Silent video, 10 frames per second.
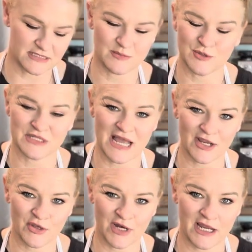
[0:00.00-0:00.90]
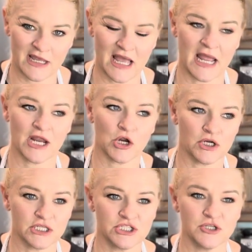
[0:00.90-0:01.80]
the most accurate. I
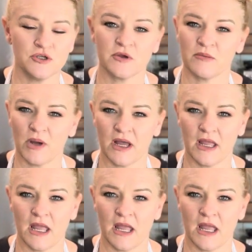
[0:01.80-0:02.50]
encourage you can buy